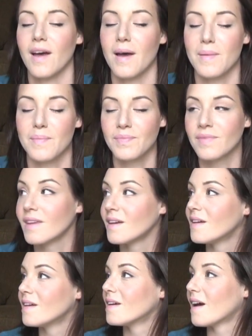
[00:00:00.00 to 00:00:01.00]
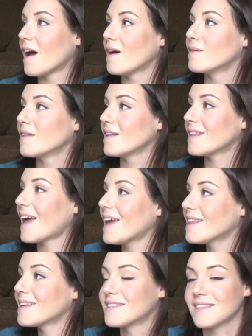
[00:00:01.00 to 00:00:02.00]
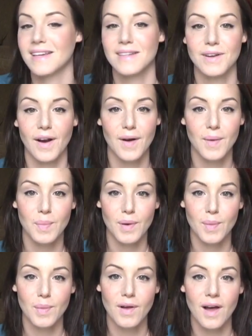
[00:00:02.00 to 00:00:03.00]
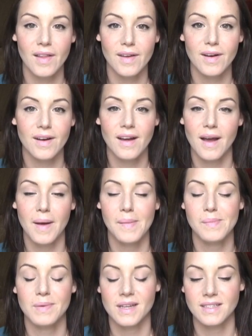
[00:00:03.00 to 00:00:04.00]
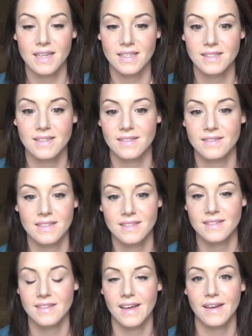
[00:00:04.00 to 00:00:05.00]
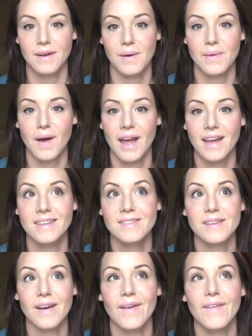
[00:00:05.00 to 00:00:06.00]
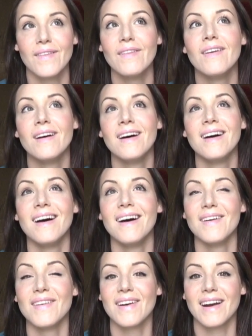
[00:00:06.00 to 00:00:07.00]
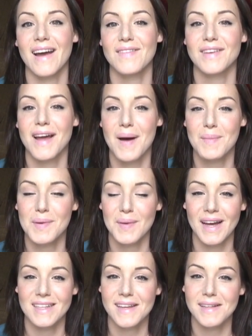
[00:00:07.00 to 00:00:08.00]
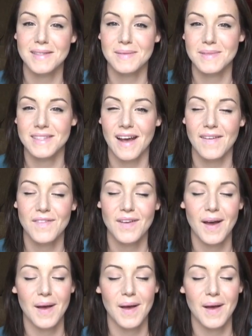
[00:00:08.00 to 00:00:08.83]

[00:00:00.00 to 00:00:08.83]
I really like this dark purple color, but Dustin is no way, so we're gonna have to compromise on some stuff.